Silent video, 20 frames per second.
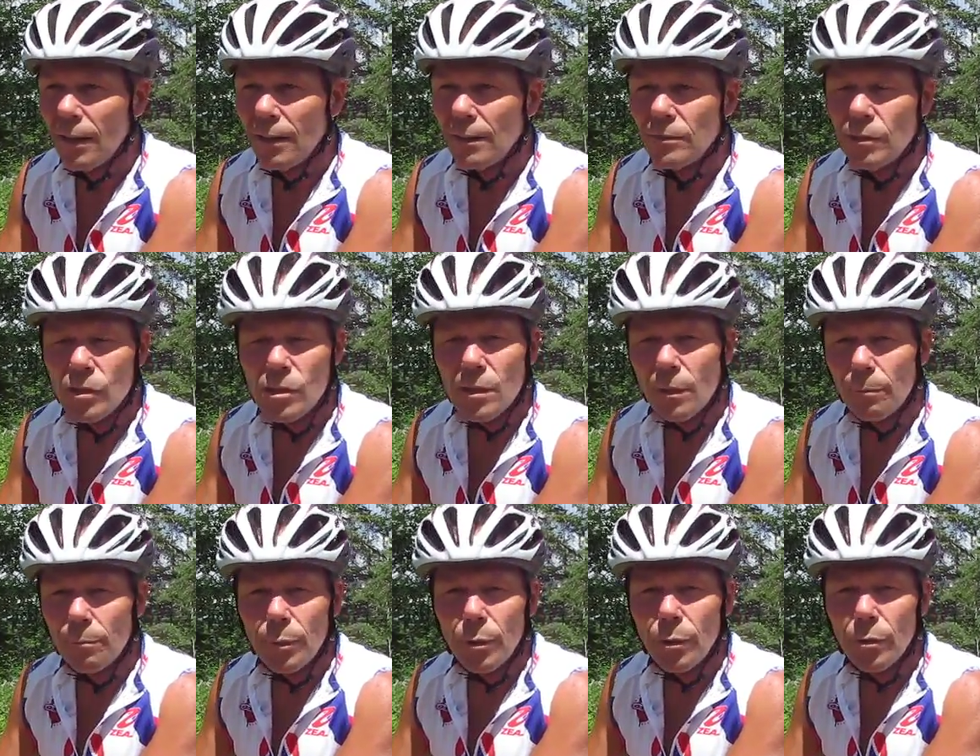just
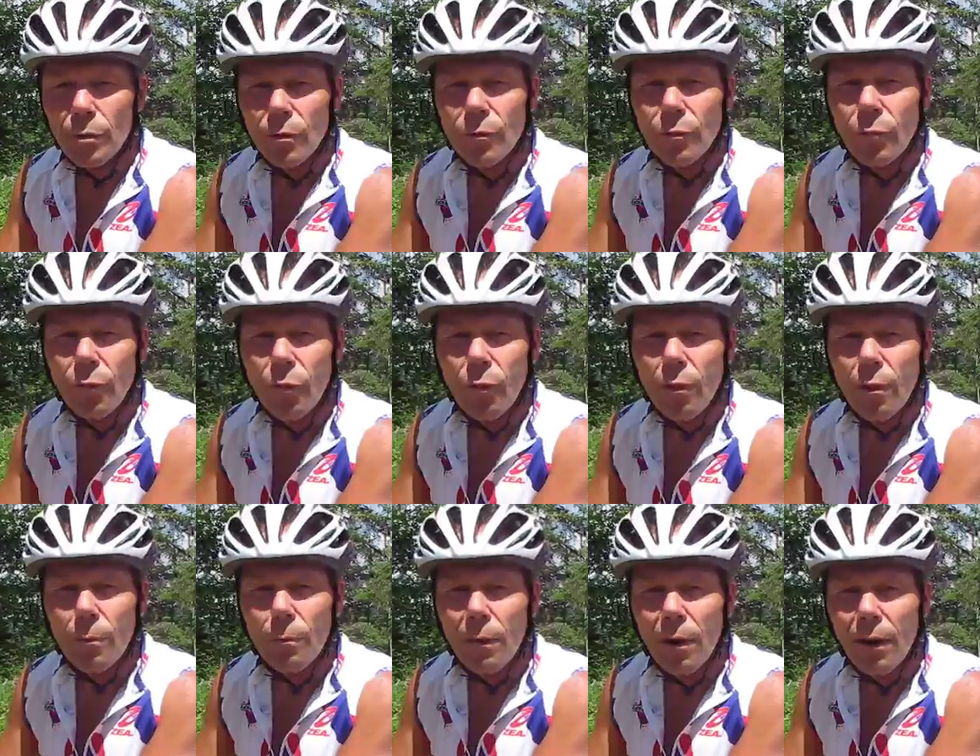a pure
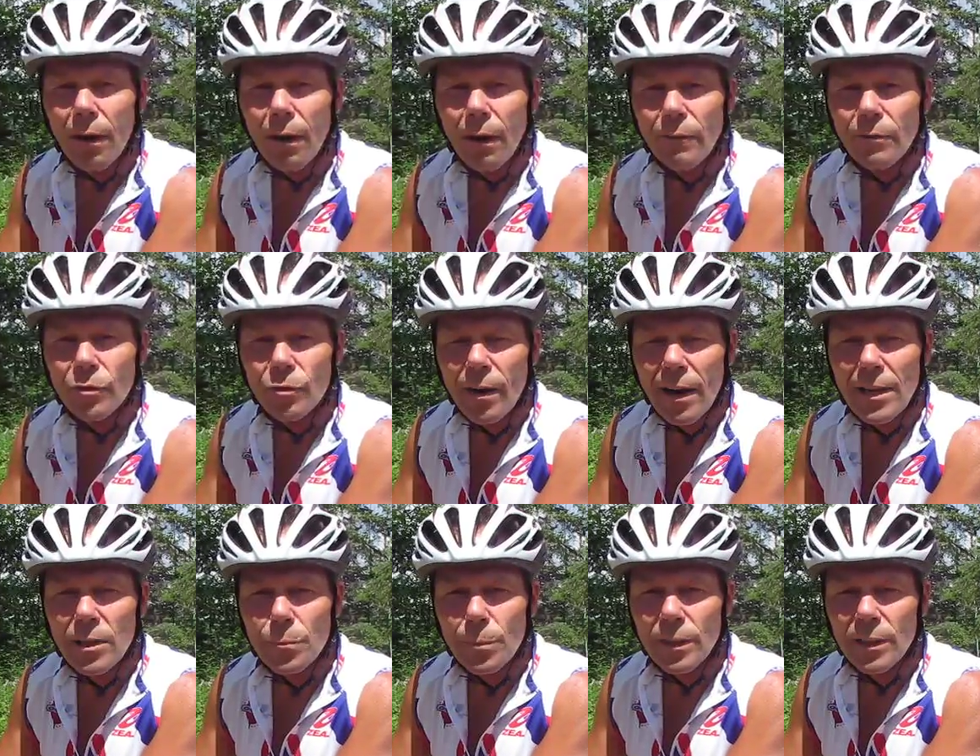form of
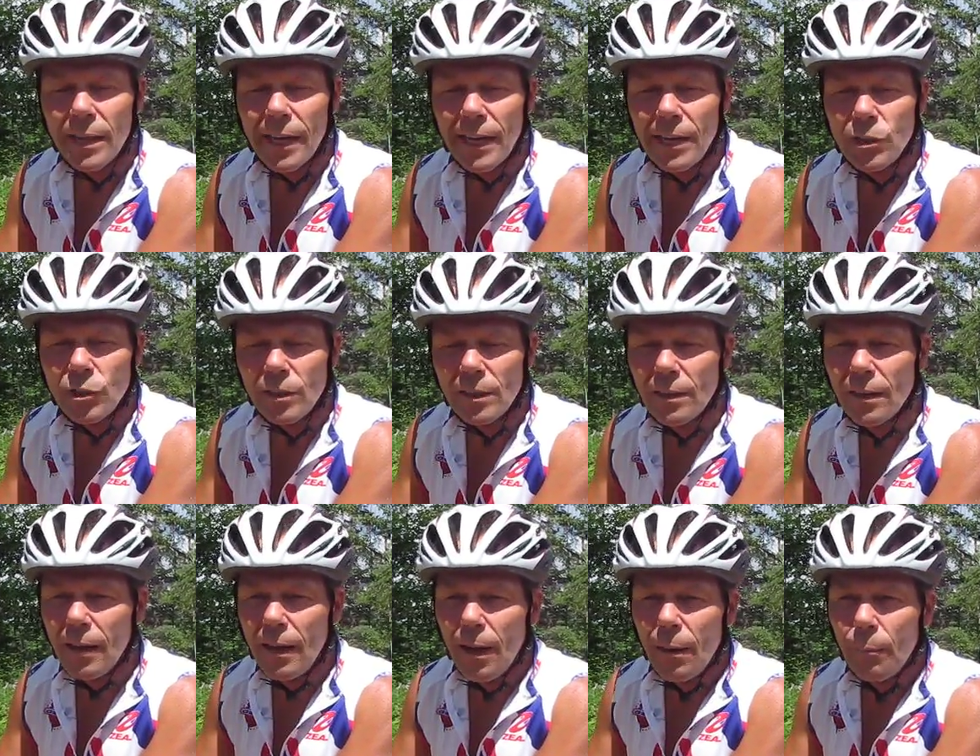
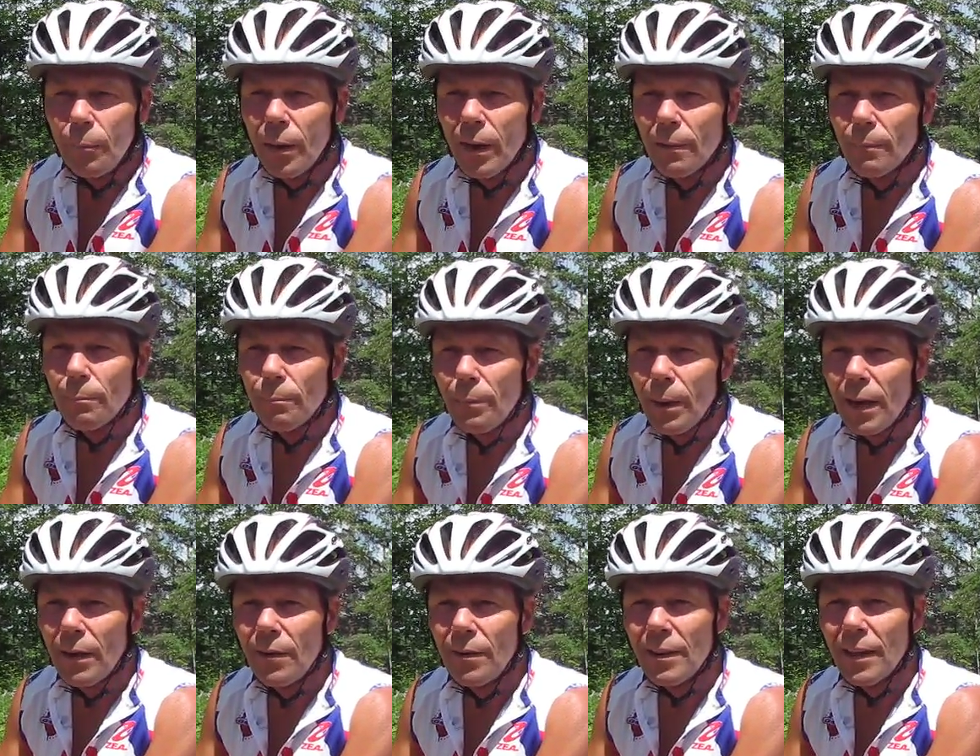transportation, but
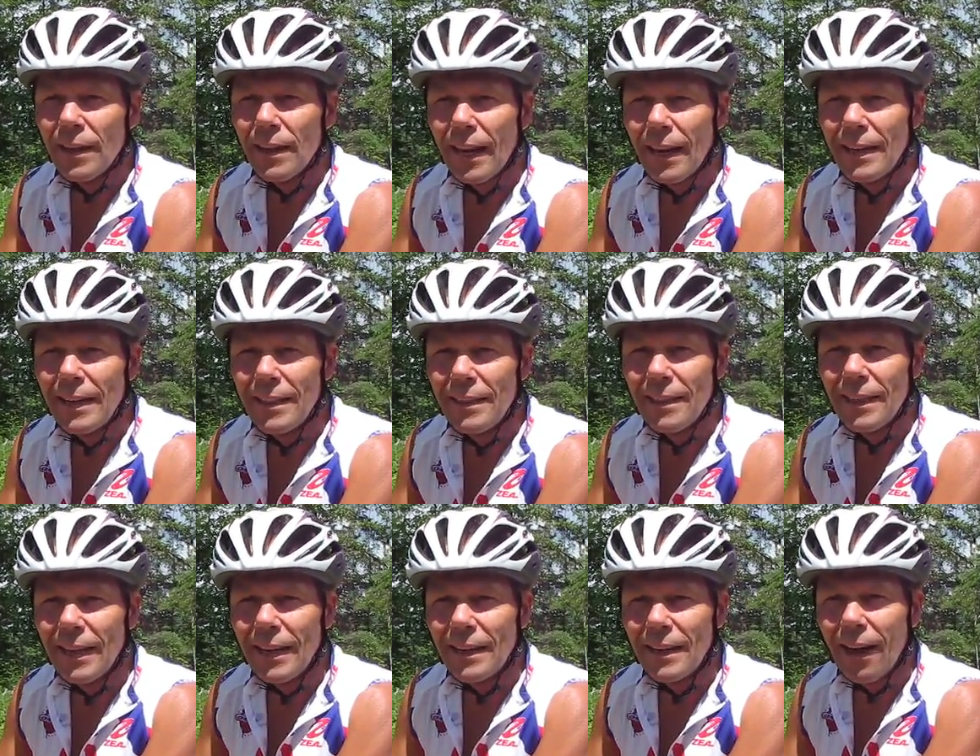better than
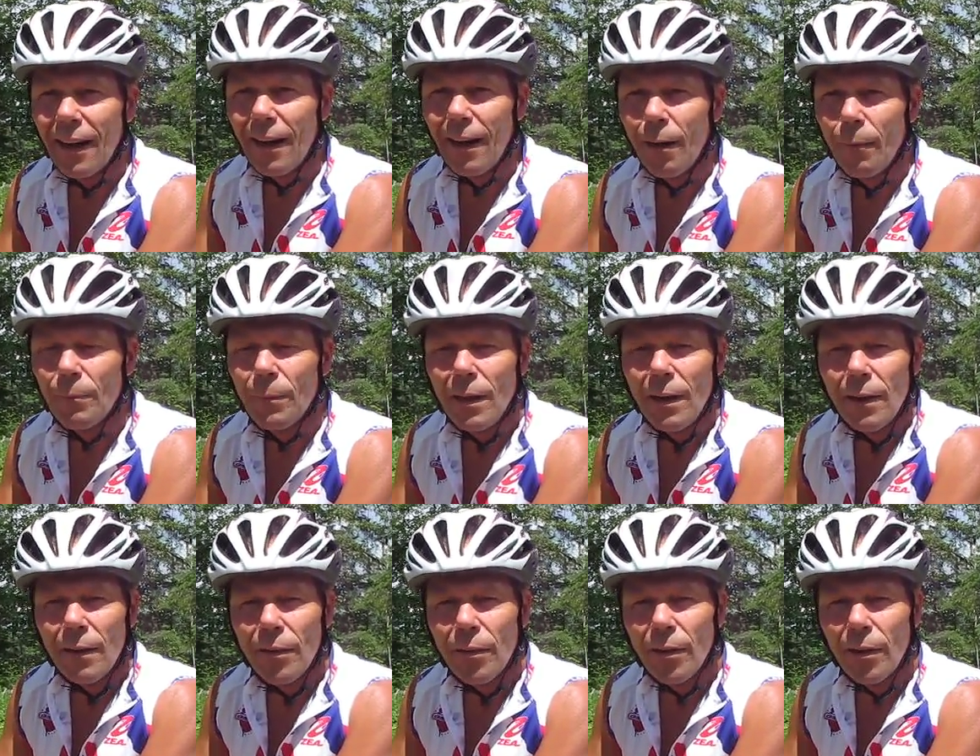anything,
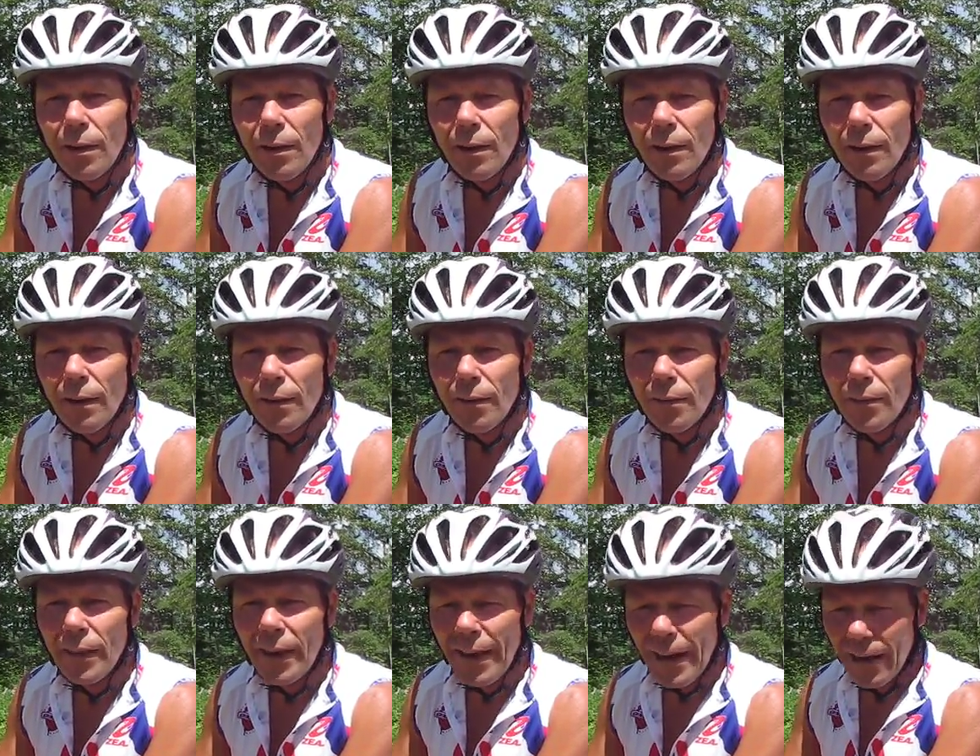
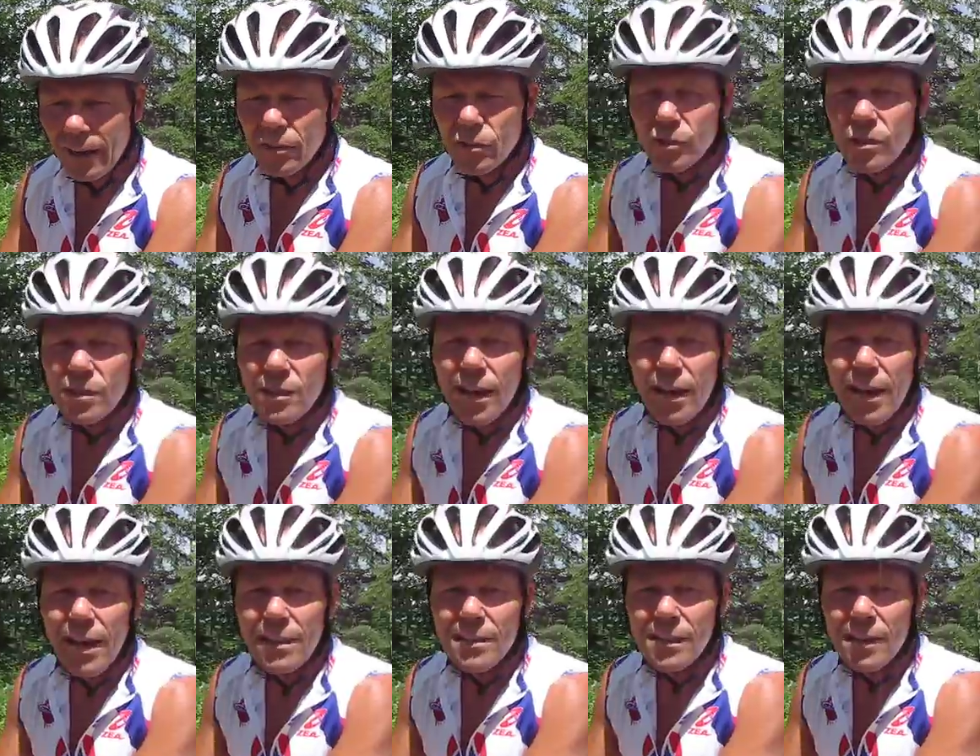the
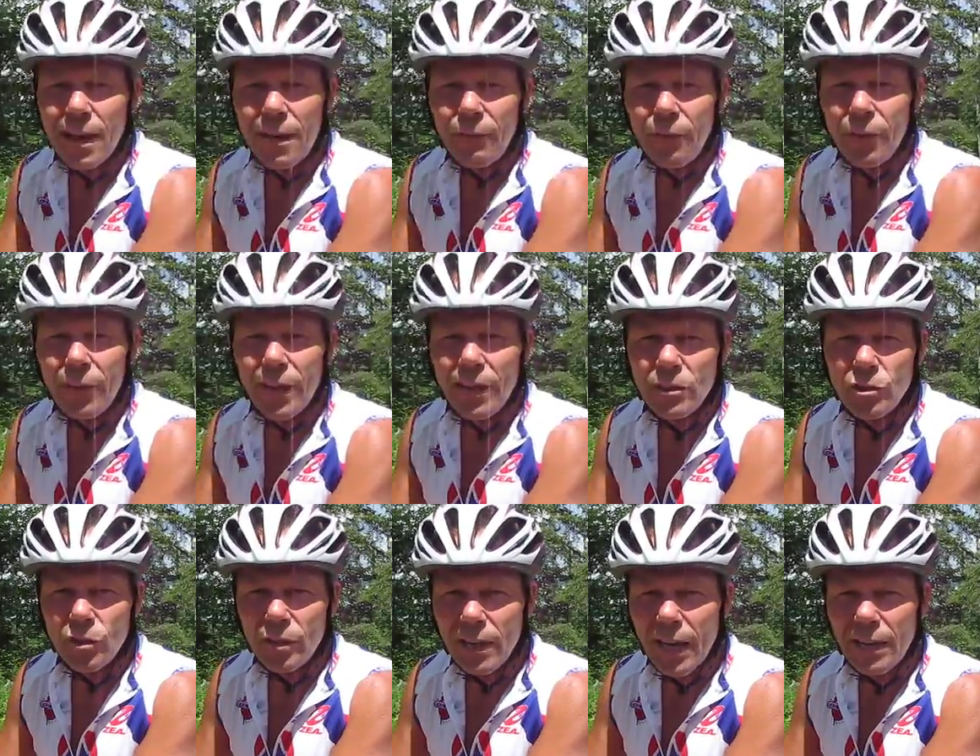exercise level
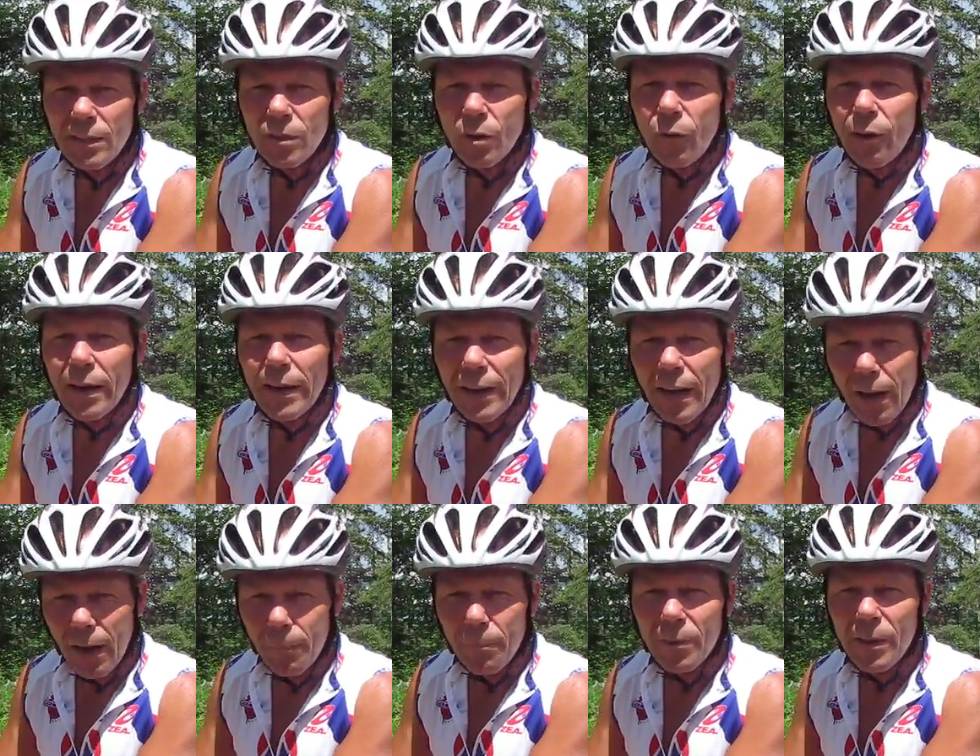that you get going
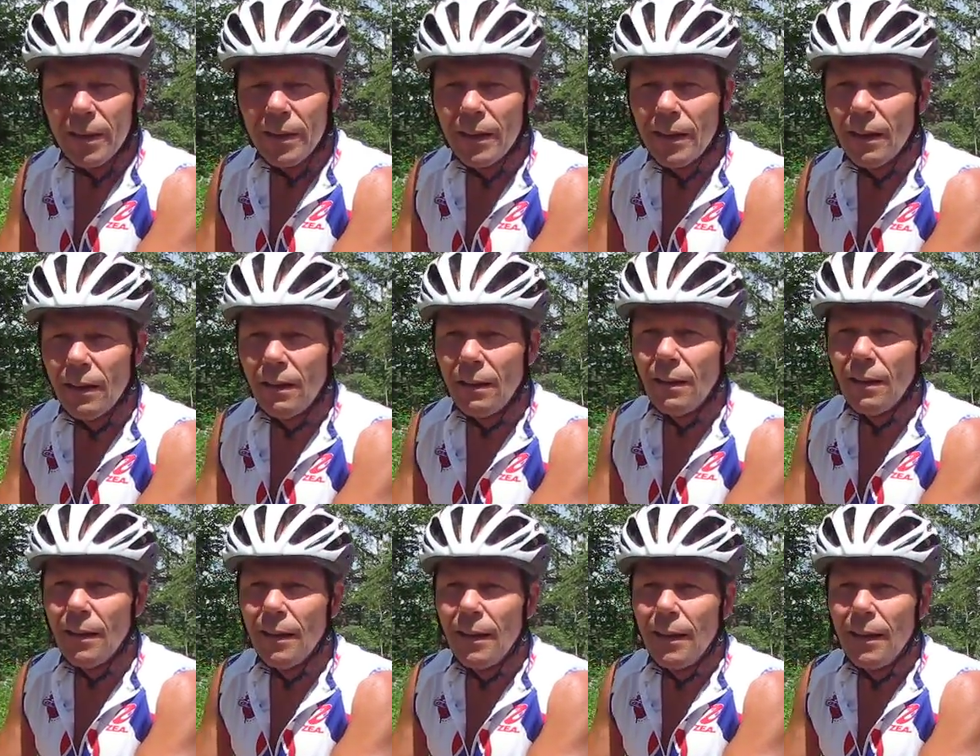up the hill